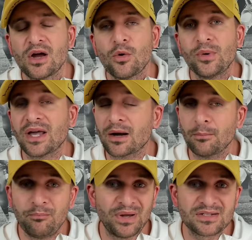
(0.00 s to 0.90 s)
We got a
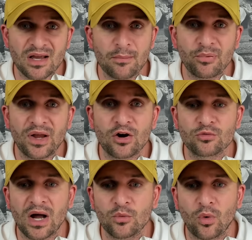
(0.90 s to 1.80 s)
big-time player in
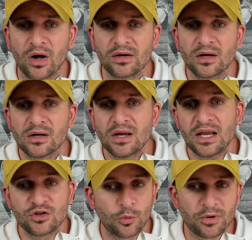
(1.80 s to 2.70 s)
round one
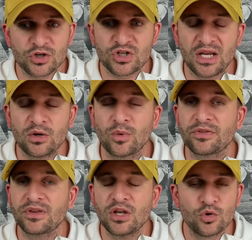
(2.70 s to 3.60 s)
in Cooper DeJean
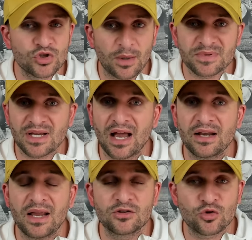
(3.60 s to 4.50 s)
with huge upside
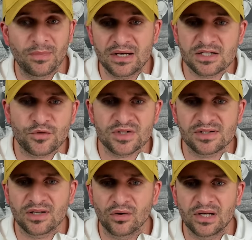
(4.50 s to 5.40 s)
and tremendous
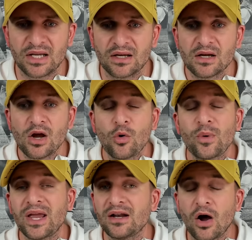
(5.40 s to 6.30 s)
versatility. We
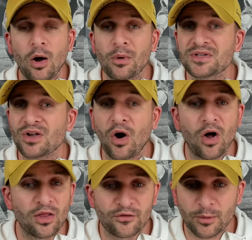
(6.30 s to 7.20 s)
hit almost
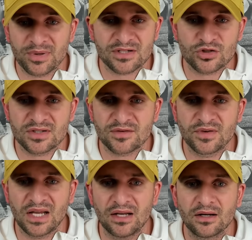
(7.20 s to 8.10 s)
all of our positions of
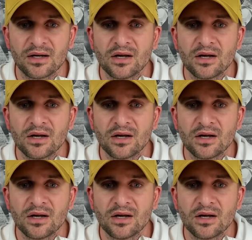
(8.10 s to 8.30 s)
need.